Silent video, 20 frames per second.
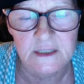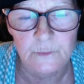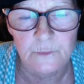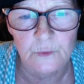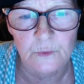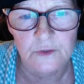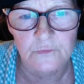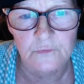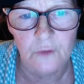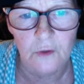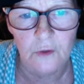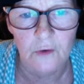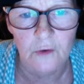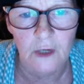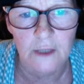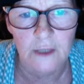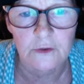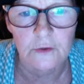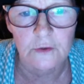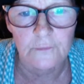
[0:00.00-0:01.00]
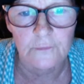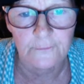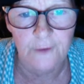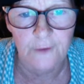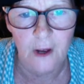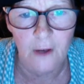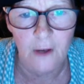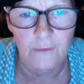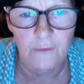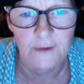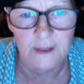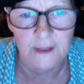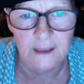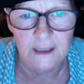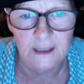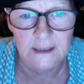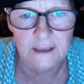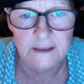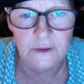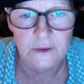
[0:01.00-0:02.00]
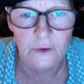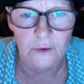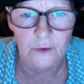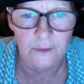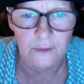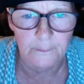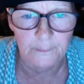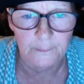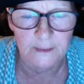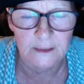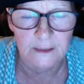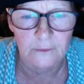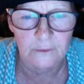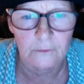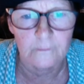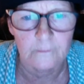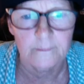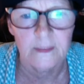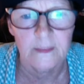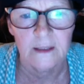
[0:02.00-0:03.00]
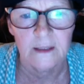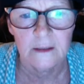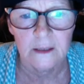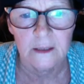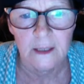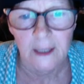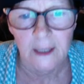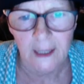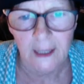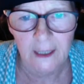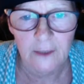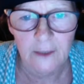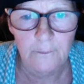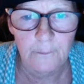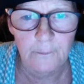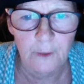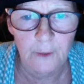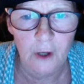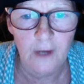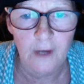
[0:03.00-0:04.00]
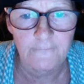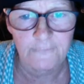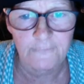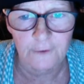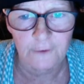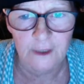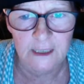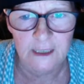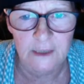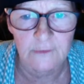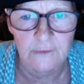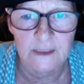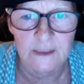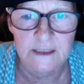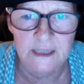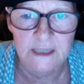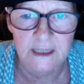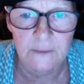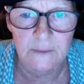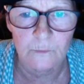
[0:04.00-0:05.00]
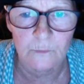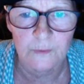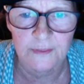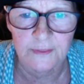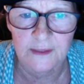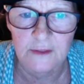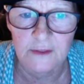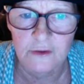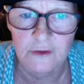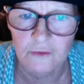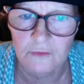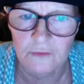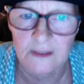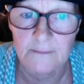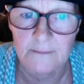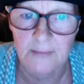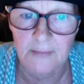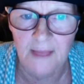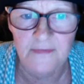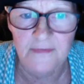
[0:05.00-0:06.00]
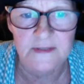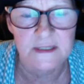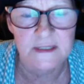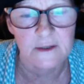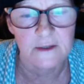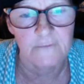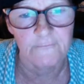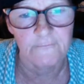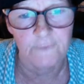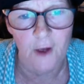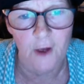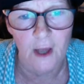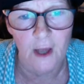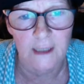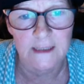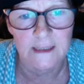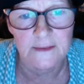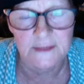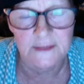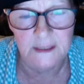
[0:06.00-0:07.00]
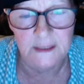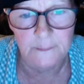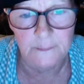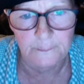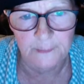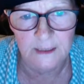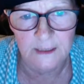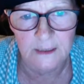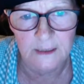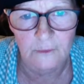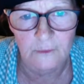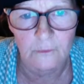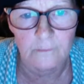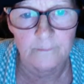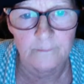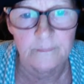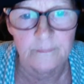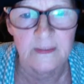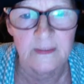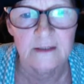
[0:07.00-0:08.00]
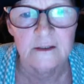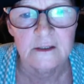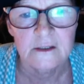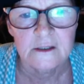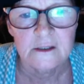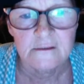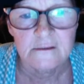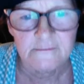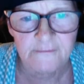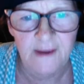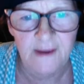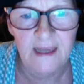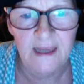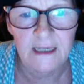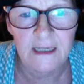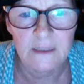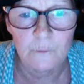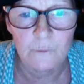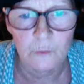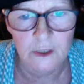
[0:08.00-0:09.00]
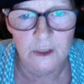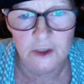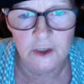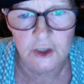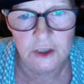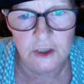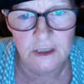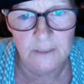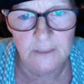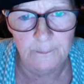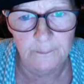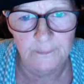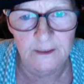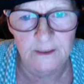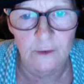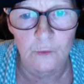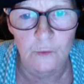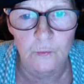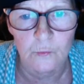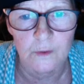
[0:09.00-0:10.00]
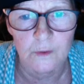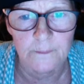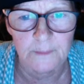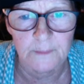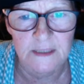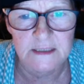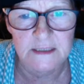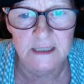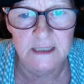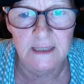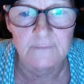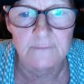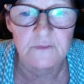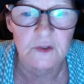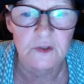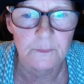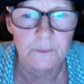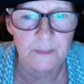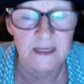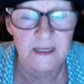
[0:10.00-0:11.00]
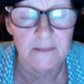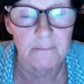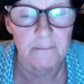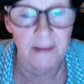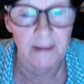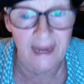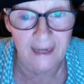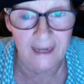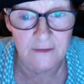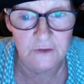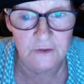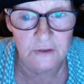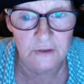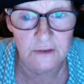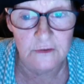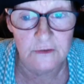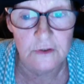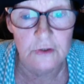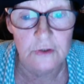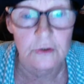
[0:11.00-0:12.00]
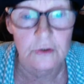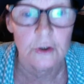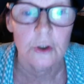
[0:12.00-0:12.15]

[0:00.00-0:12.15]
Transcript: was required to file the case on appeal and apply for a hearing date within 3 months of filing the appeal, failing which the appeal would be deemed to be abandoned.